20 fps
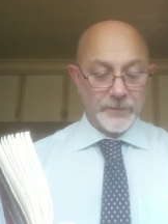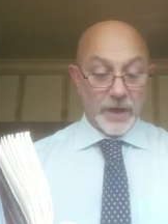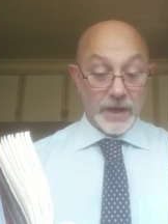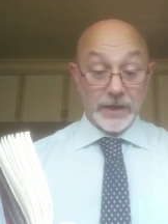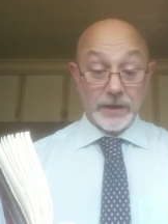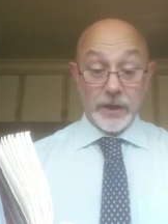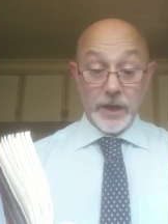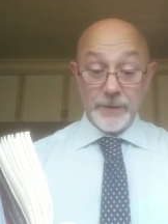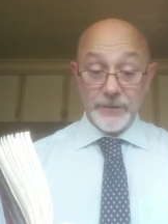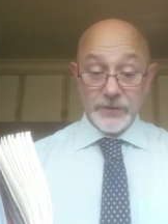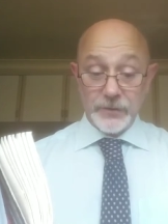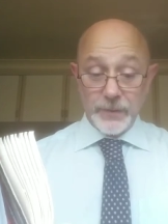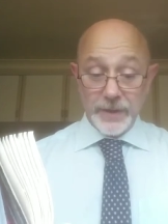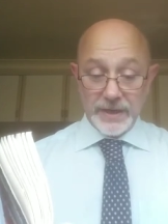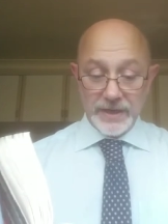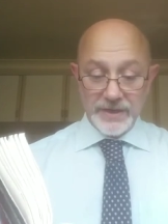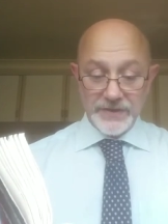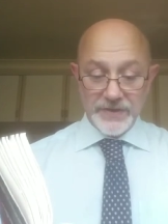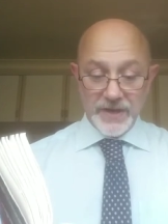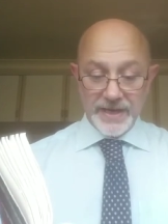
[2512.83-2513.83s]
I climb as
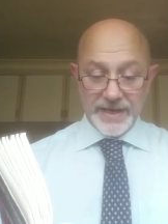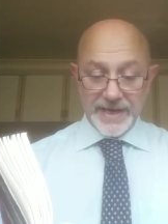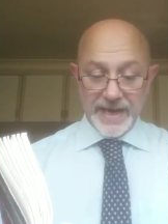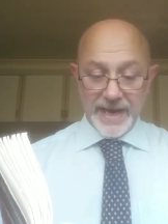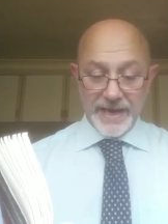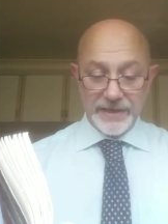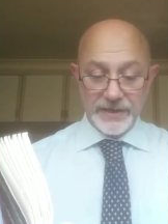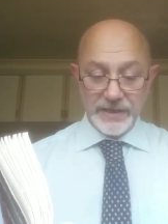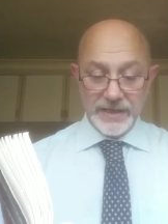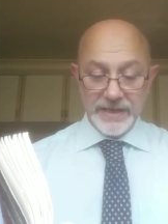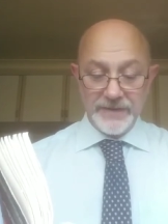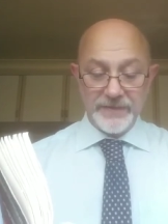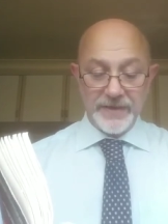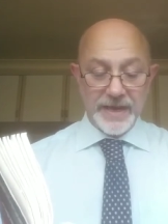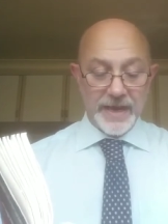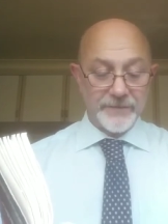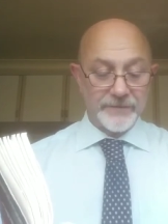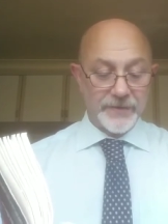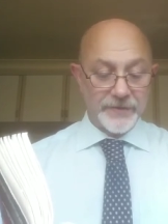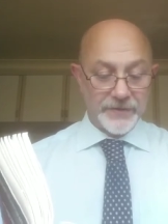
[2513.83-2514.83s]
quickly as I can,
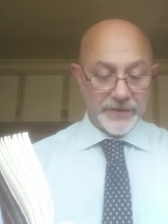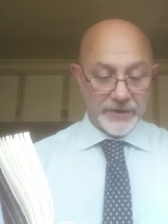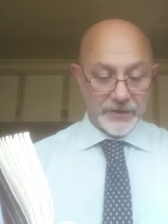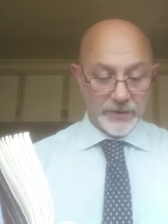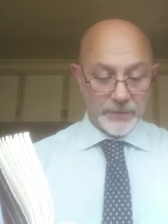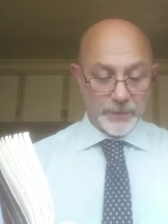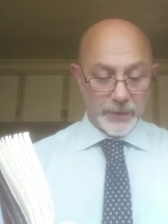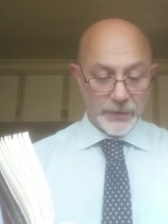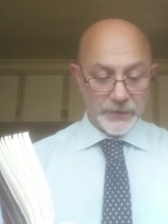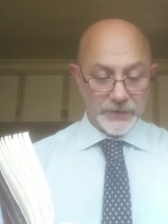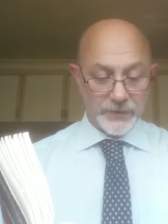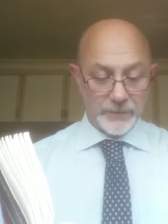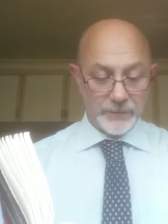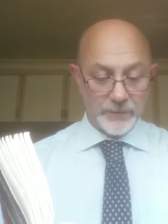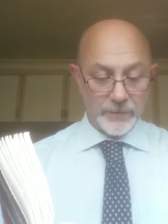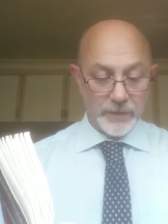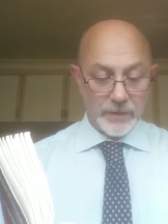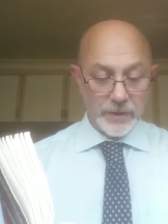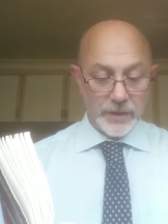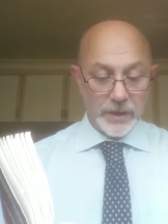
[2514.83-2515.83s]
leaving everything at the
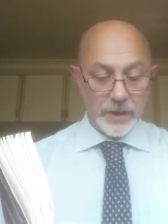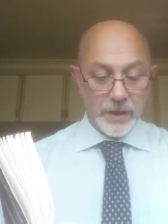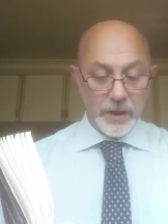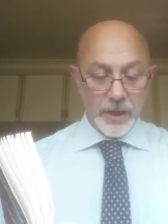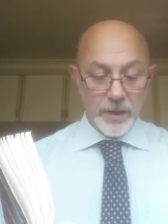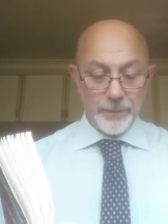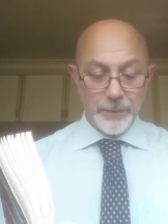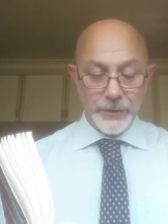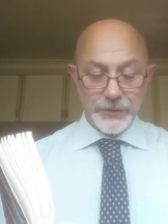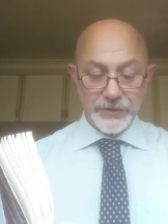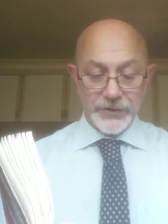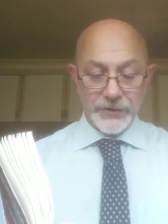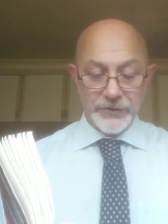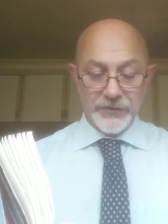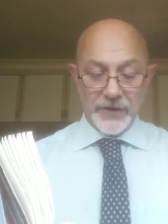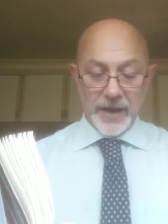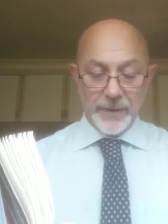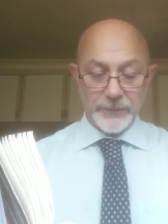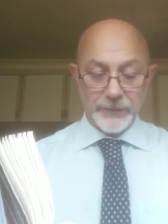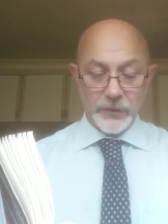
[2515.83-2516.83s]
bottom, and push the
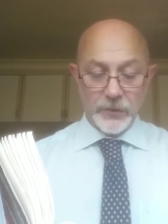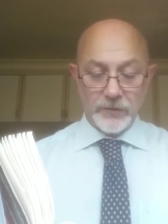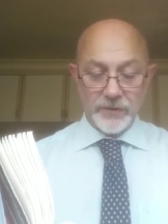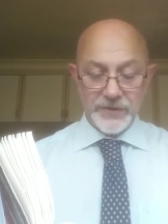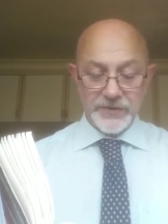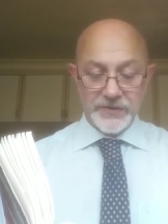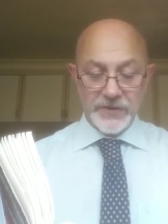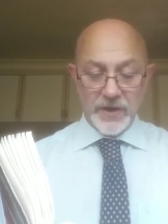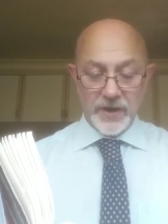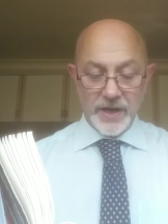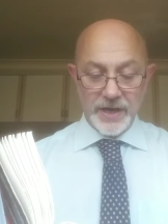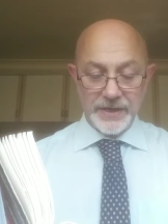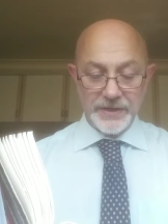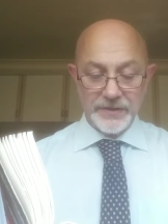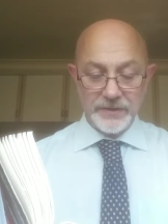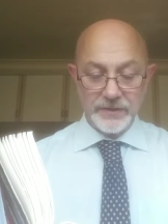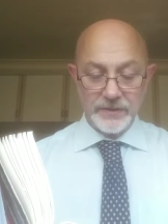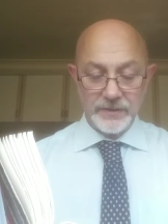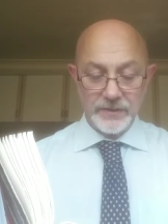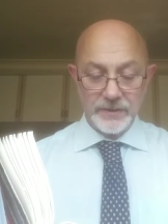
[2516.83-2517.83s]
trapdoor
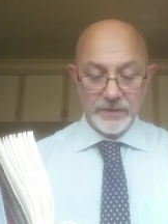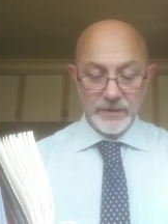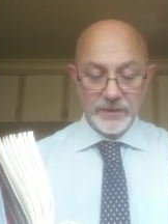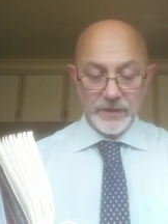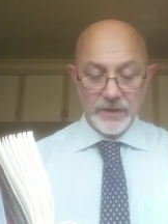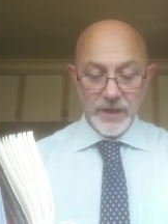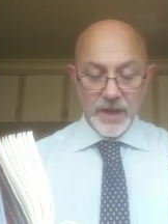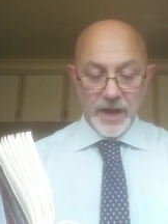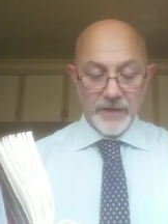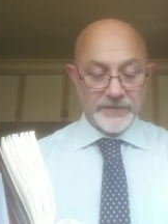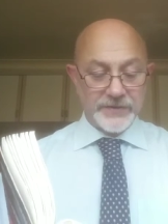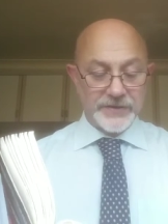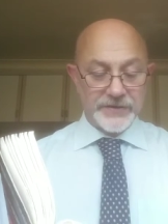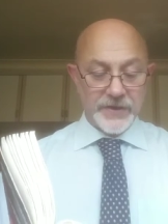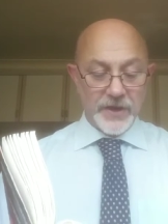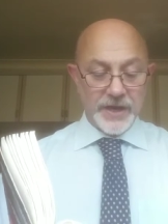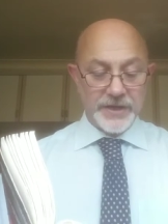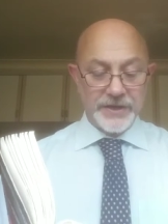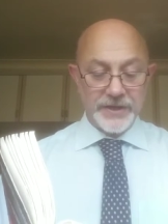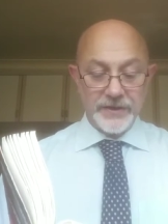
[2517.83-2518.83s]
aside. I've
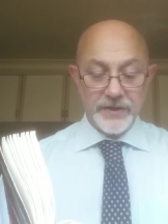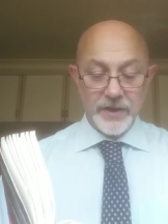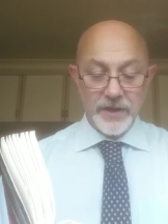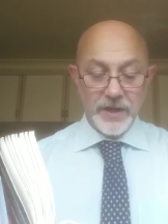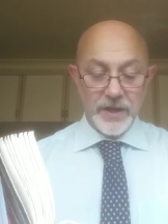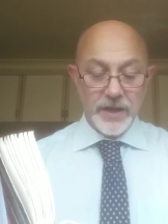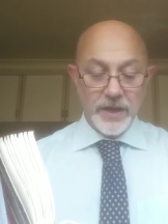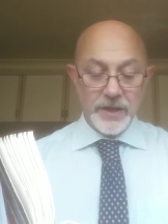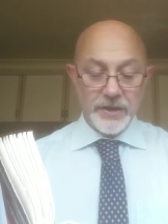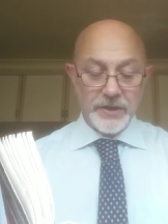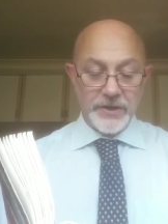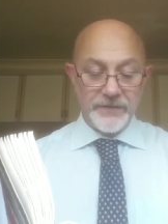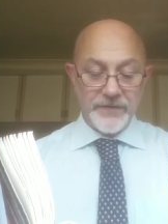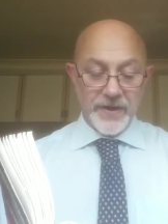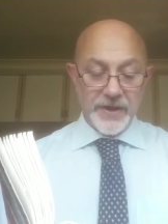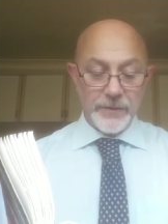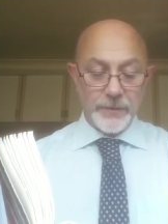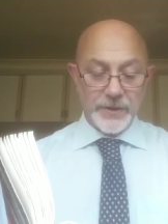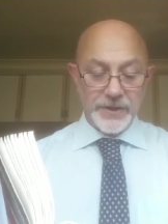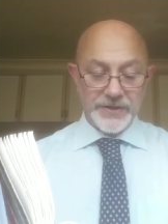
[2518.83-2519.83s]
decided that if
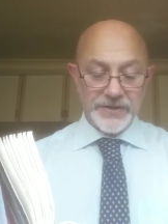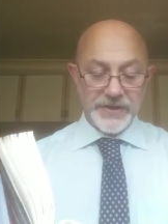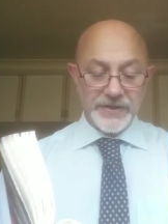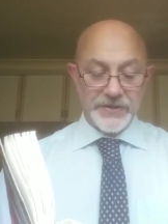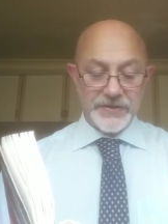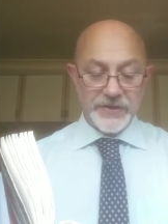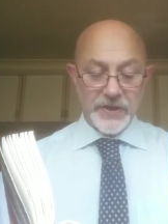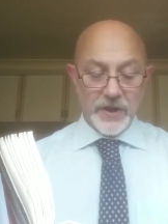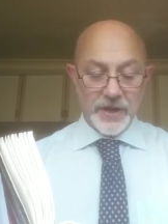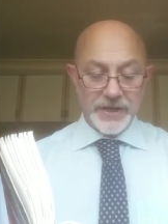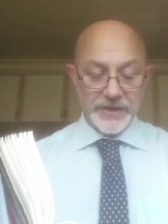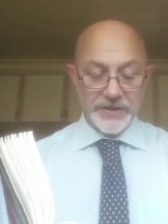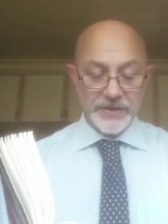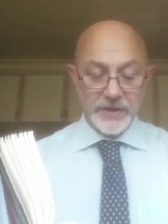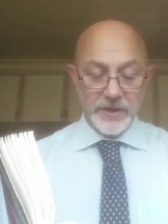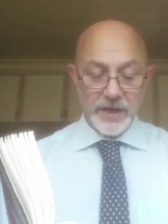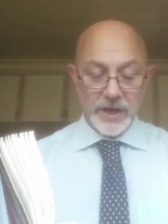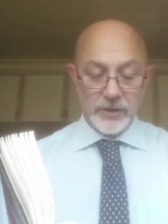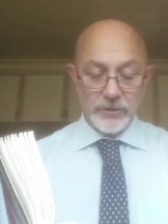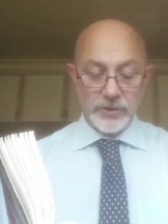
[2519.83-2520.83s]
anyone is in sight,
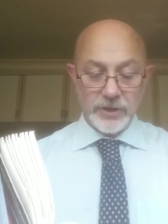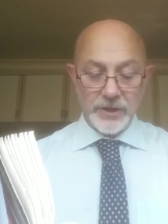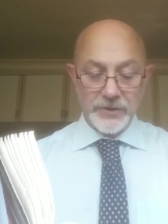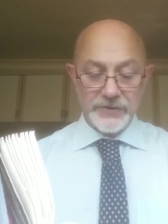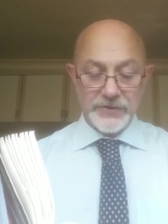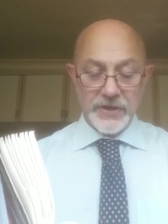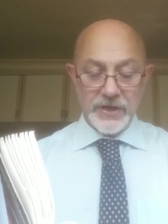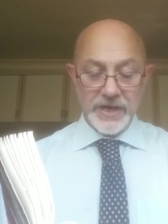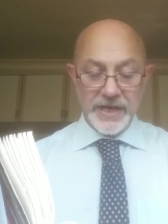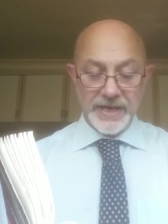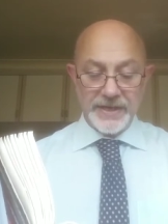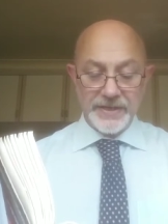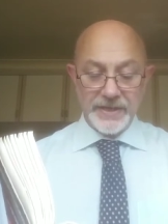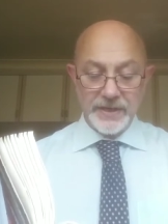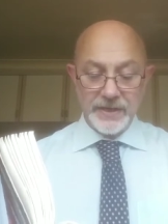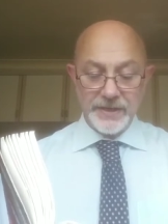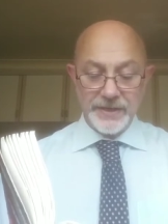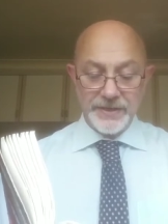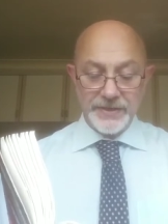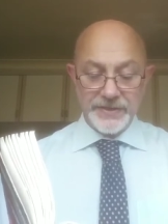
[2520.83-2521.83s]
I'll close the lid,
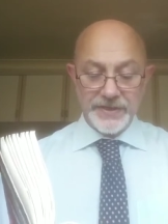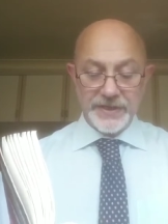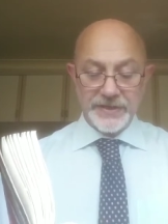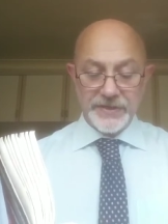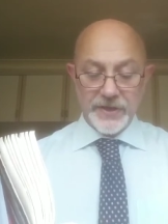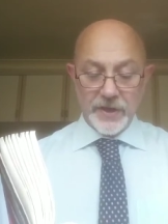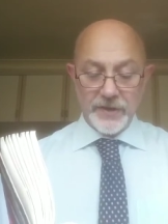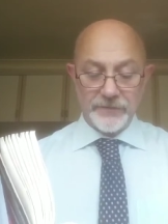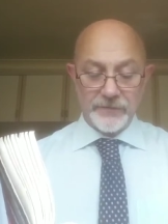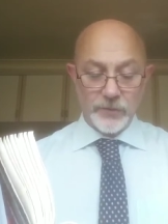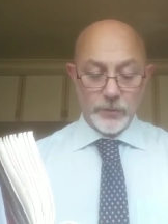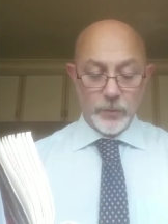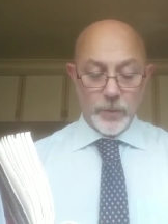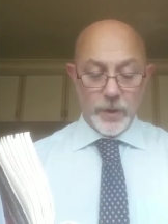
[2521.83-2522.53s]
sit tight for a